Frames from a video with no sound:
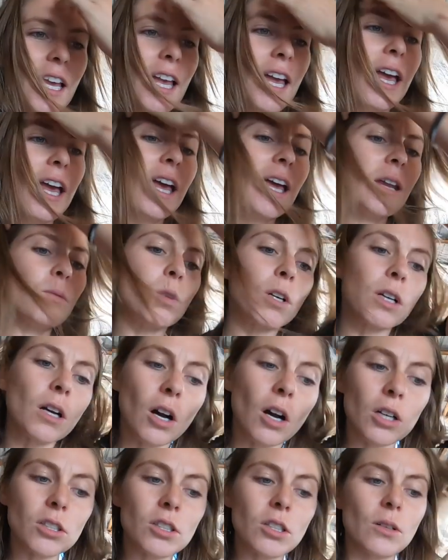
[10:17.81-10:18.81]
And we're
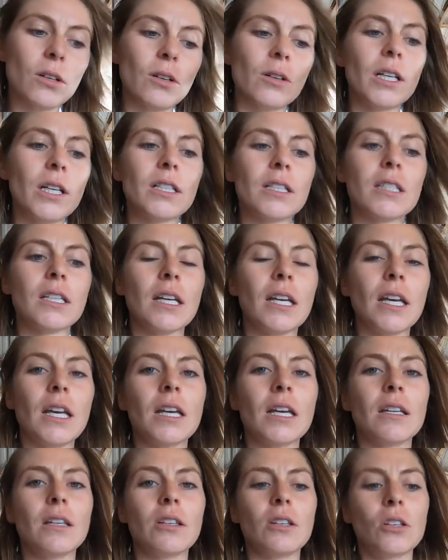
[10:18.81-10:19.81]
also going to
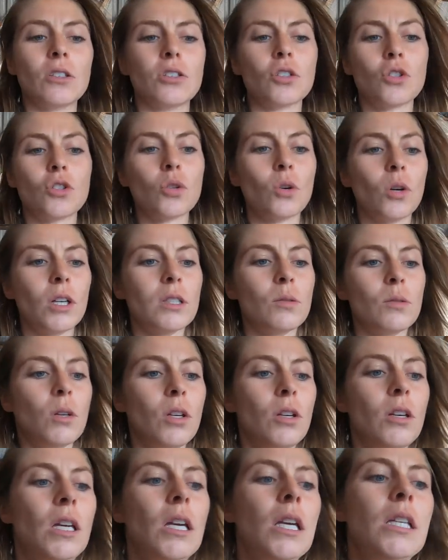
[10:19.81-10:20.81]
get, there's a choice where you
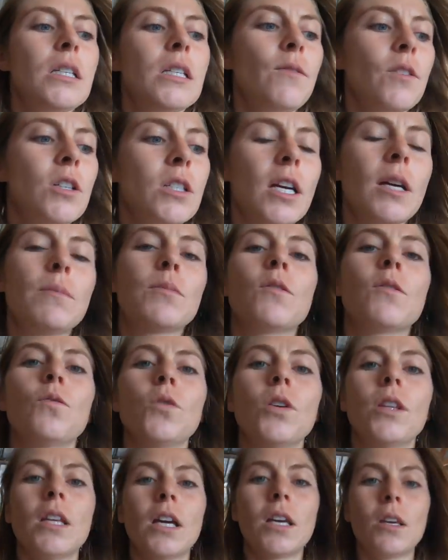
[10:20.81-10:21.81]
can get different types of
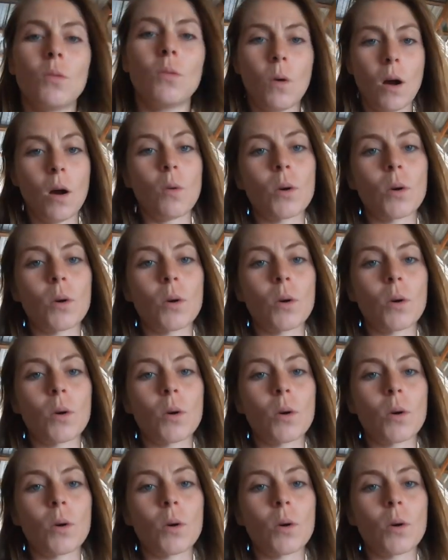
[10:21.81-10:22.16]
wood that you want.